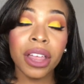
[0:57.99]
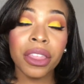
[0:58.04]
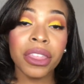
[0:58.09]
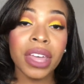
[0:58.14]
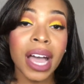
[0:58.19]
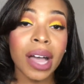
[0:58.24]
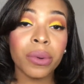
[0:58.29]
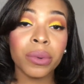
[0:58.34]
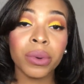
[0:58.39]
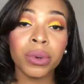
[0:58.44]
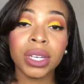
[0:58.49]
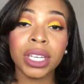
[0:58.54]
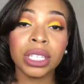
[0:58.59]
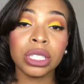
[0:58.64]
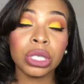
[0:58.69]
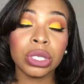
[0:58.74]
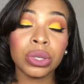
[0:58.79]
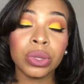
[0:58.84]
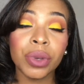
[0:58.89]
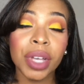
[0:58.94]
that will
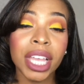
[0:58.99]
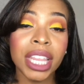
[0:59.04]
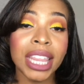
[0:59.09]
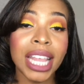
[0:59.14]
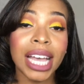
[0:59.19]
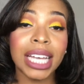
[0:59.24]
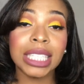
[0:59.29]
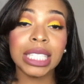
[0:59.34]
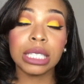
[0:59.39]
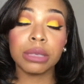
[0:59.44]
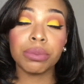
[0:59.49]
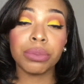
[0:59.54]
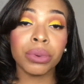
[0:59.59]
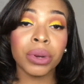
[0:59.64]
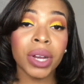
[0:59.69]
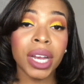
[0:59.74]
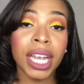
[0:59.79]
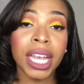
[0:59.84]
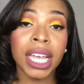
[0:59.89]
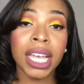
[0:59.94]
get you in that
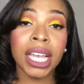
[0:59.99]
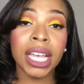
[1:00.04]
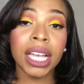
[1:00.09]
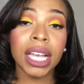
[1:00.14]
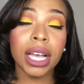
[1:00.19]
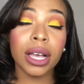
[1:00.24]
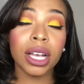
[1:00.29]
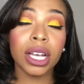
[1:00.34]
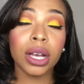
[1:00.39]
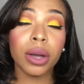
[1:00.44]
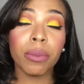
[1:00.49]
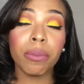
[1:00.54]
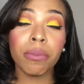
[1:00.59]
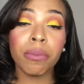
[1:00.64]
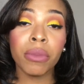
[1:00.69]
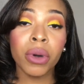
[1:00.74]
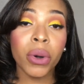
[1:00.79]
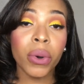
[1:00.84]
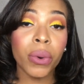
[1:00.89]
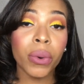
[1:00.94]
spring
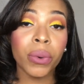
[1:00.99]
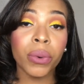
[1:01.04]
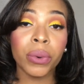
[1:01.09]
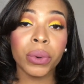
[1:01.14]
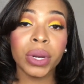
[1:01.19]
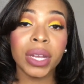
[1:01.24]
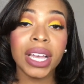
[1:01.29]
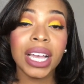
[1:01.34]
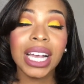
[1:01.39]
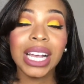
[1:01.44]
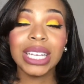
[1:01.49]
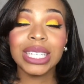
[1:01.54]
mode.